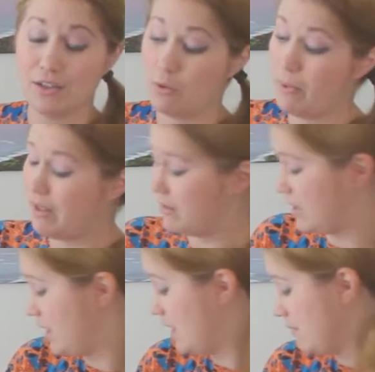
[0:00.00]

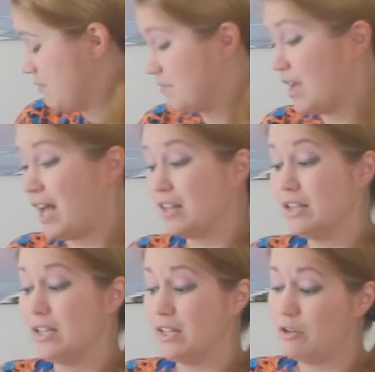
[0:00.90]
Well, a
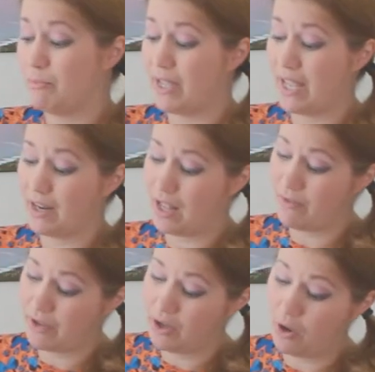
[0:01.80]
little bit
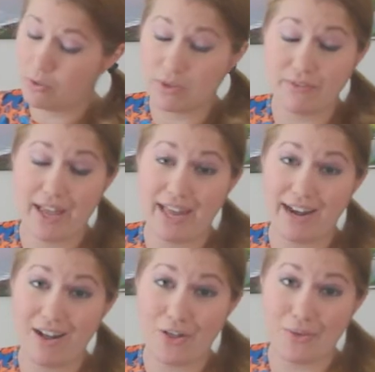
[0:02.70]
of a cone, if I had
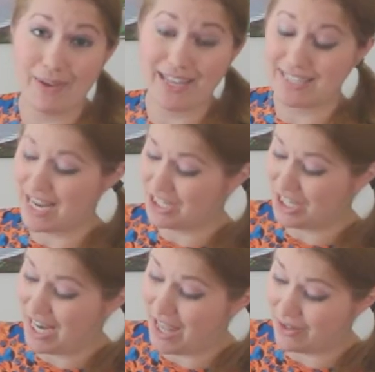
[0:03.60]
it all the way attached
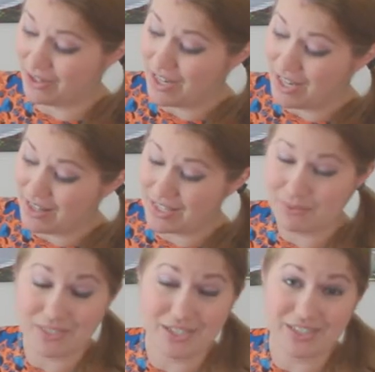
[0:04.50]
together. This
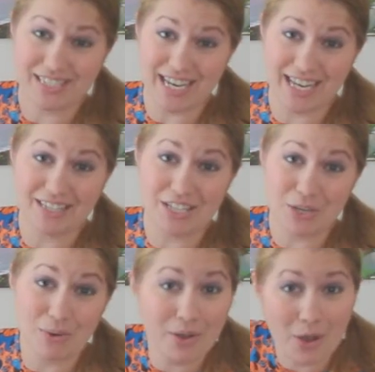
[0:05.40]
one turns
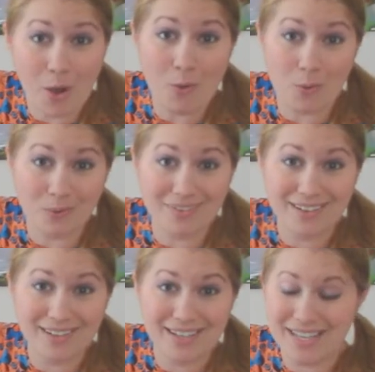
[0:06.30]
into a cone,
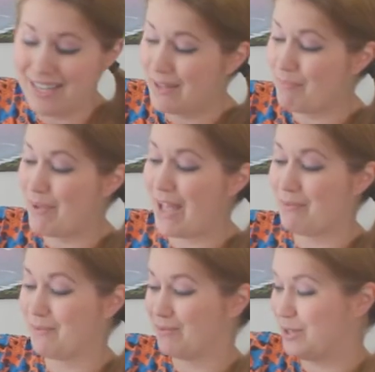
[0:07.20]

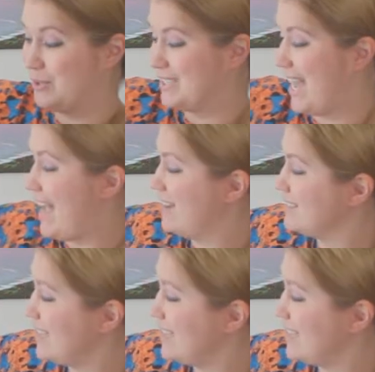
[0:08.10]
but rolled out,